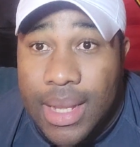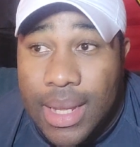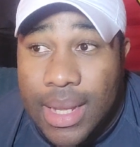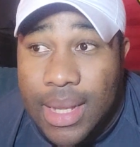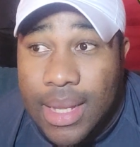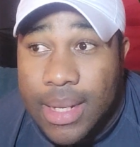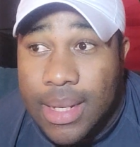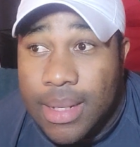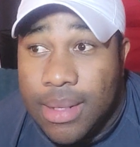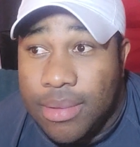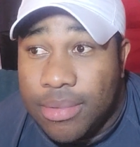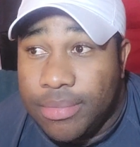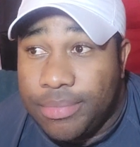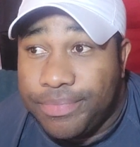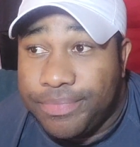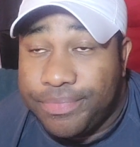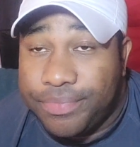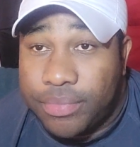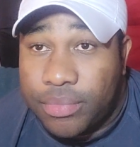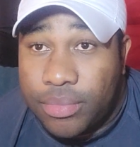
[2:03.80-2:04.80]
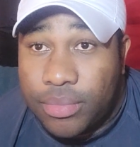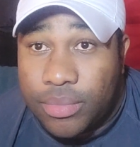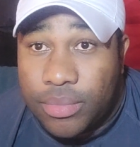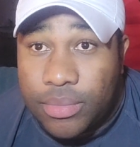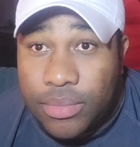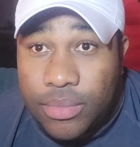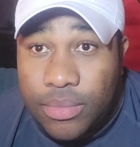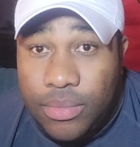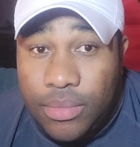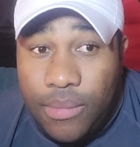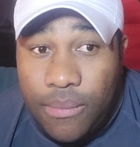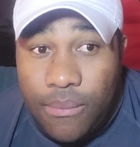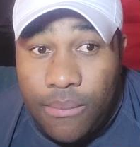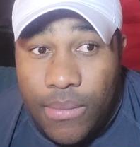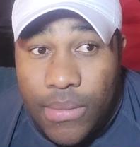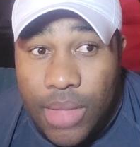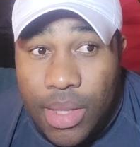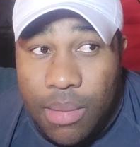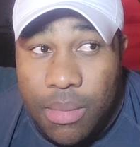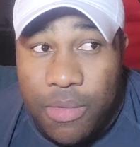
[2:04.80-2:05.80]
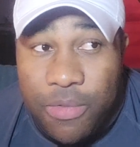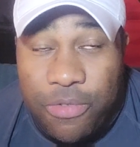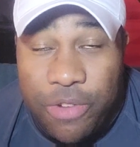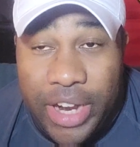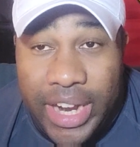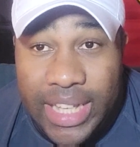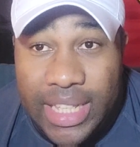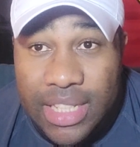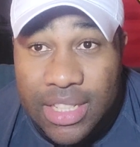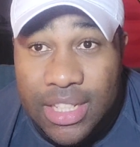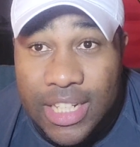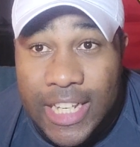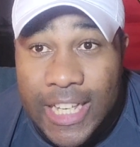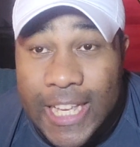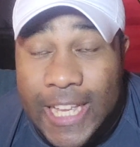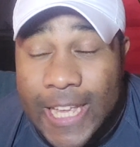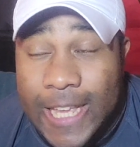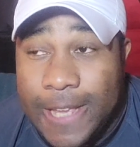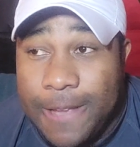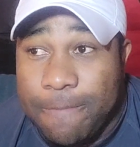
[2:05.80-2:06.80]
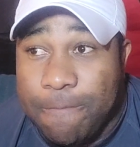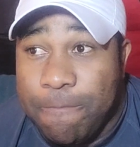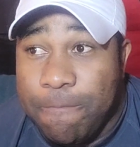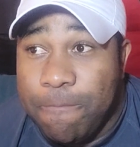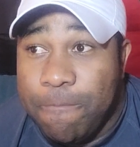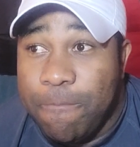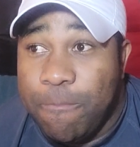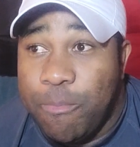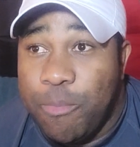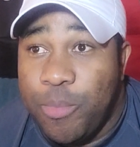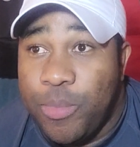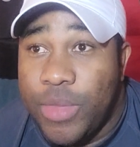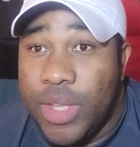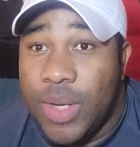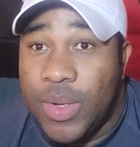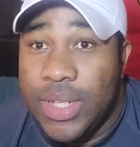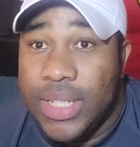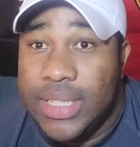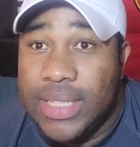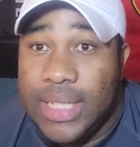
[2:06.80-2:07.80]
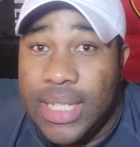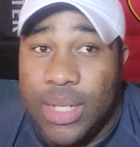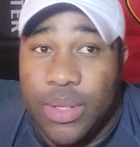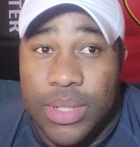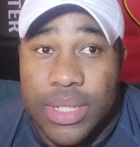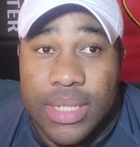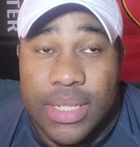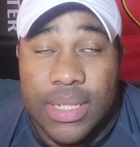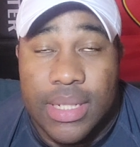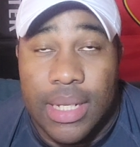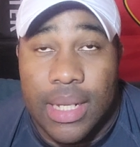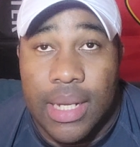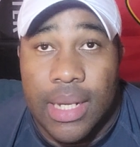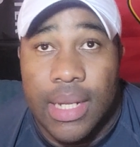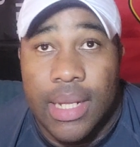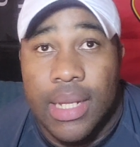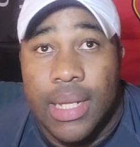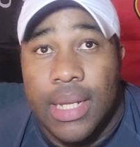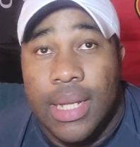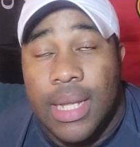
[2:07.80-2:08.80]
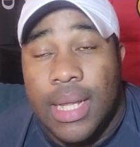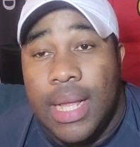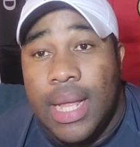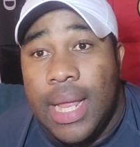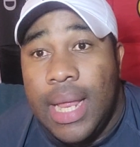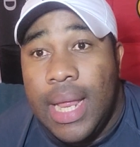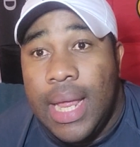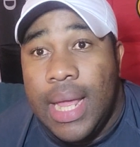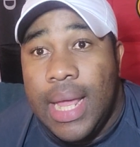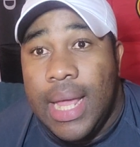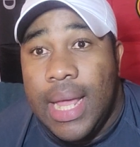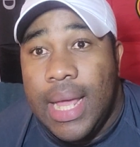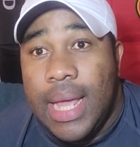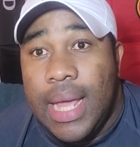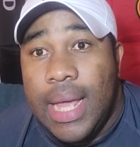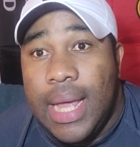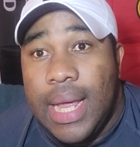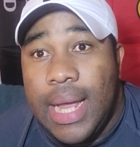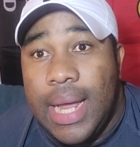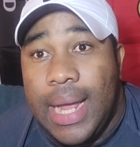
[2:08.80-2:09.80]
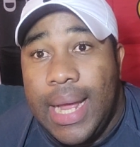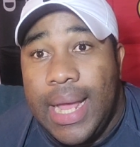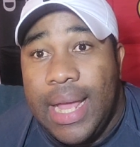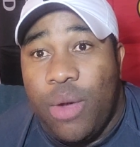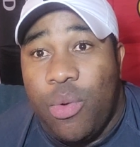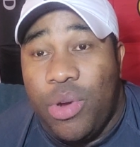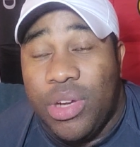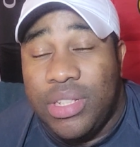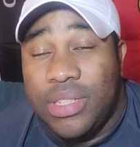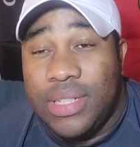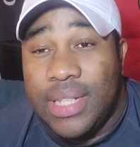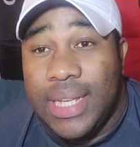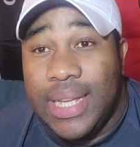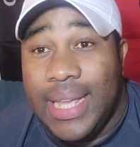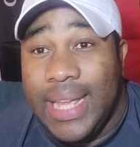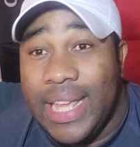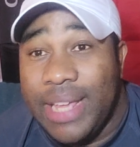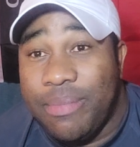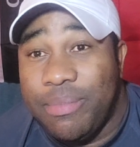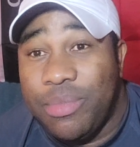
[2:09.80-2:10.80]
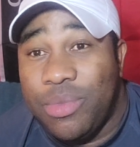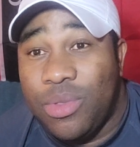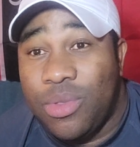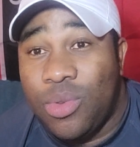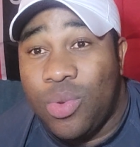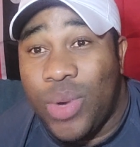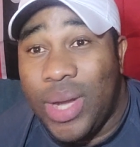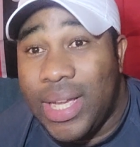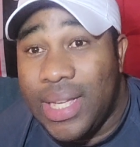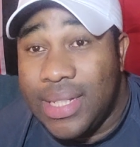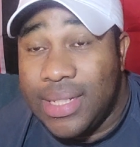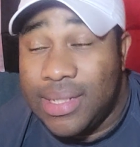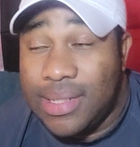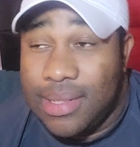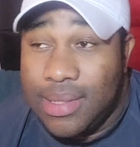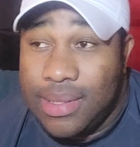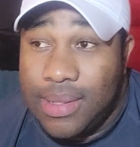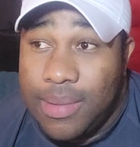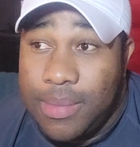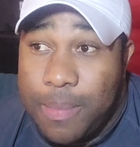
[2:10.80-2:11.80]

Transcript: And before I get into the game, I want to say this thing. I watched the game twice.